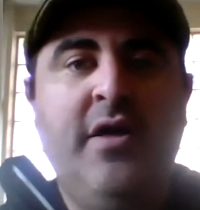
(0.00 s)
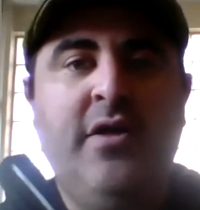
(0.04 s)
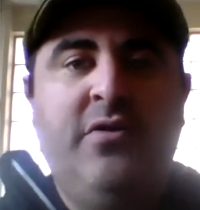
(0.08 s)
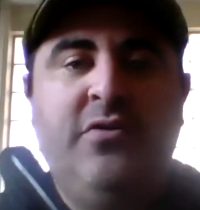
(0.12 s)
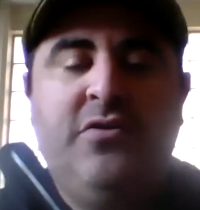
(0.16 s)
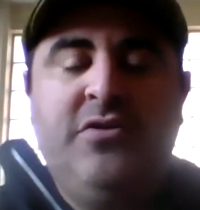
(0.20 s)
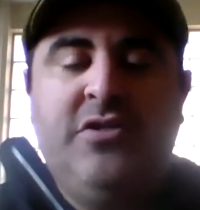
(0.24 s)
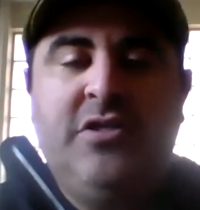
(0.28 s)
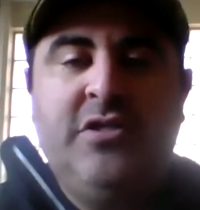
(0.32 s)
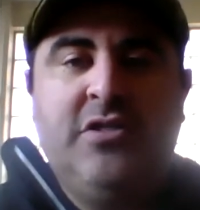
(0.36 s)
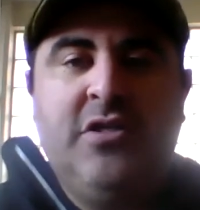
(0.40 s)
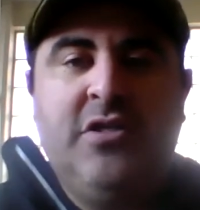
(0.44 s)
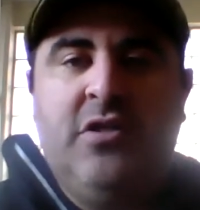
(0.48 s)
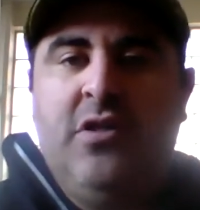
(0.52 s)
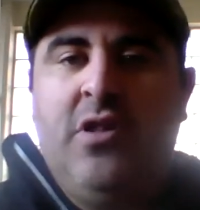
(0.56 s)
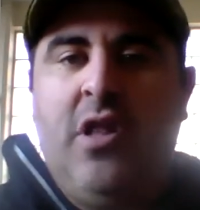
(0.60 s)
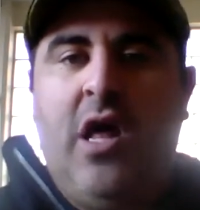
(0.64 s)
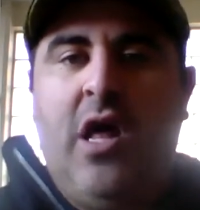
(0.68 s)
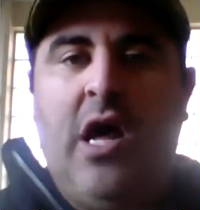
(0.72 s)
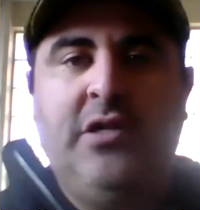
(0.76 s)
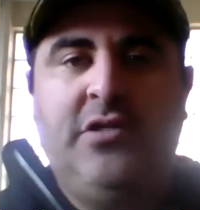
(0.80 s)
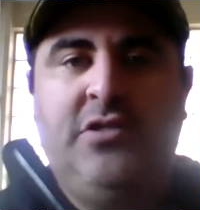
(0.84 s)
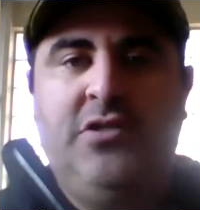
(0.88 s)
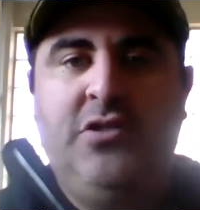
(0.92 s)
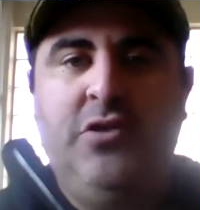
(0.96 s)
There's just a
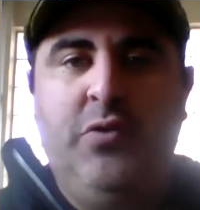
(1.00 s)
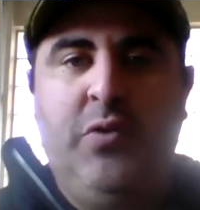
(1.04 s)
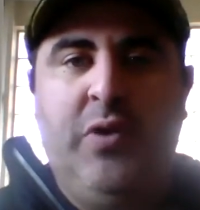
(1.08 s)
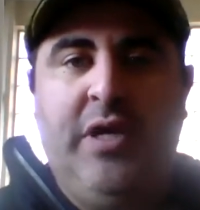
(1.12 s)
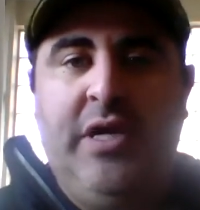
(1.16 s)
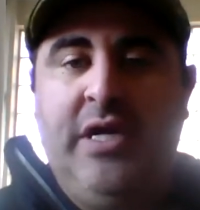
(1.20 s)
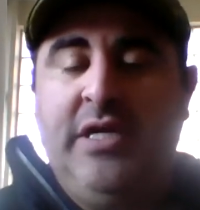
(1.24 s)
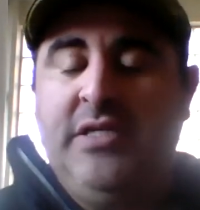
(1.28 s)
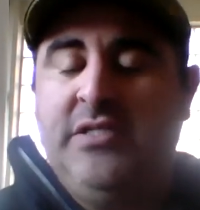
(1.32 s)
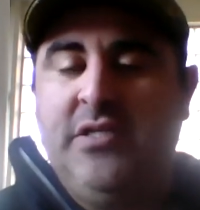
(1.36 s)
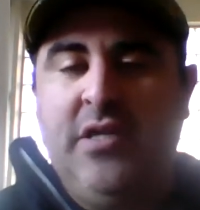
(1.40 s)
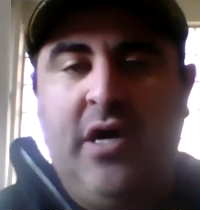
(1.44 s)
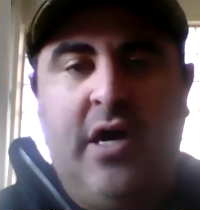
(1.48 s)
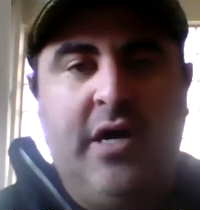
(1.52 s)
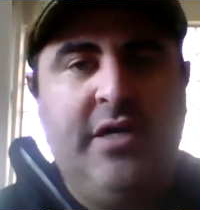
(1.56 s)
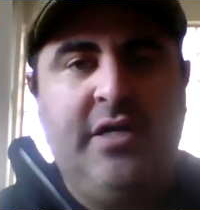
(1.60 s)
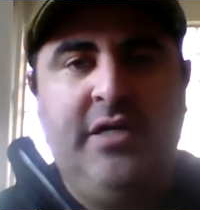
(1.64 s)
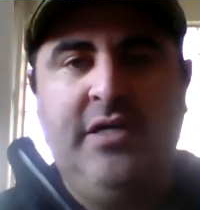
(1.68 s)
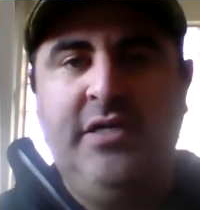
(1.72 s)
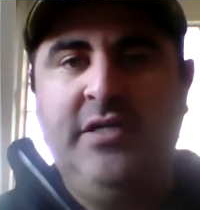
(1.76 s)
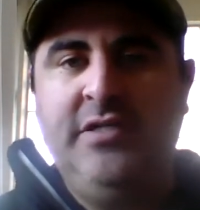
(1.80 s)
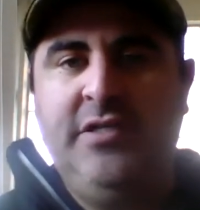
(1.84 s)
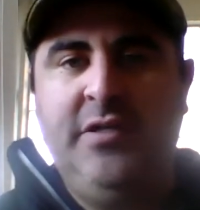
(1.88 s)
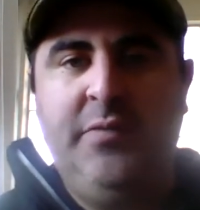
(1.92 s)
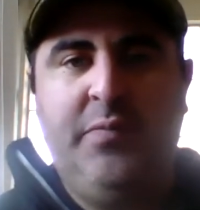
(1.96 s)
lot to it. It's not an
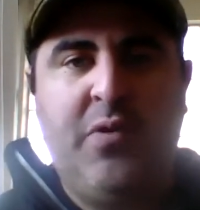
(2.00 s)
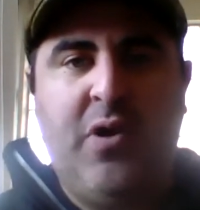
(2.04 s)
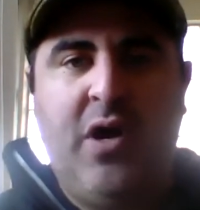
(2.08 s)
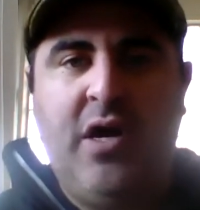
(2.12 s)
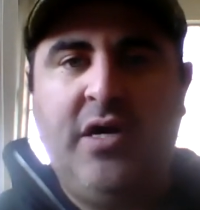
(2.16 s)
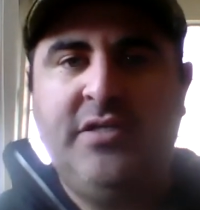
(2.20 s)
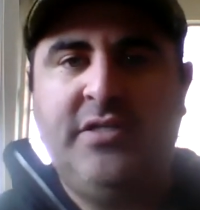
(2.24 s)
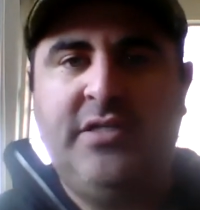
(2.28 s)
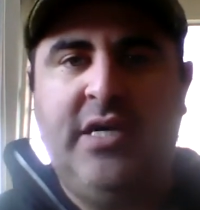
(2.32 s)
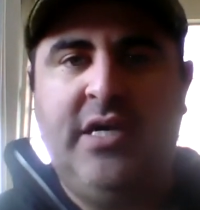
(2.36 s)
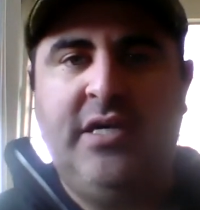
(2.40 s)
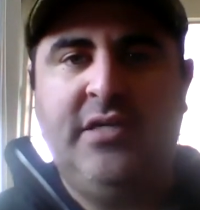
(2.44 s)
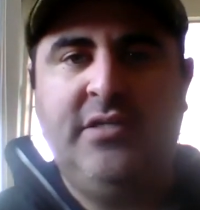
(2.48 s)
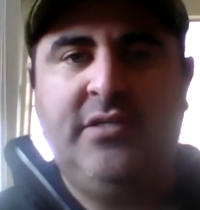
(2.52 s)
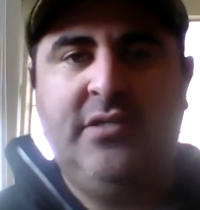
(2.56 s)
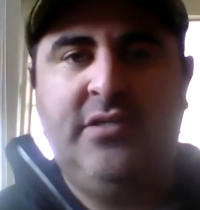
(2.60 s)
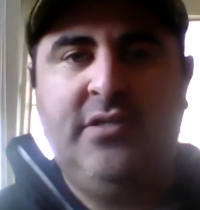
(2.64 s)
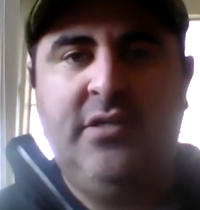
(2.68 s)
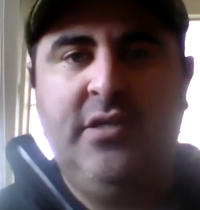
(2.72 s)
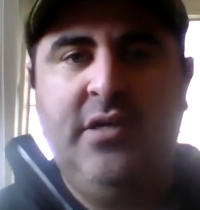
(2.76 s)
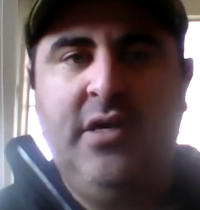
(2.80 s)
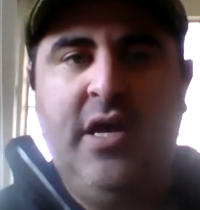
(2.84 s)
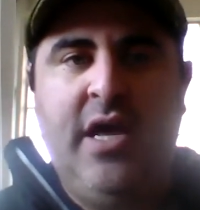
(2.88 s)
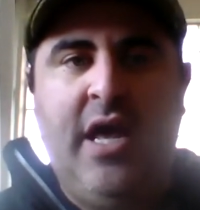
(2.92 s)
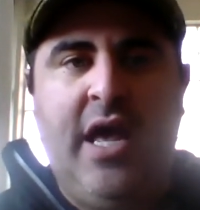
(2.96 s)
easy
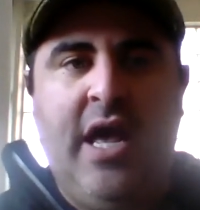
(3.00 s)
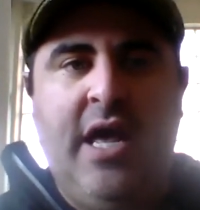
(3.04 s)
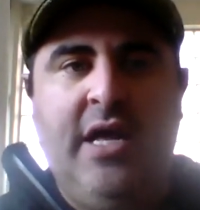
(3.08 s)
process.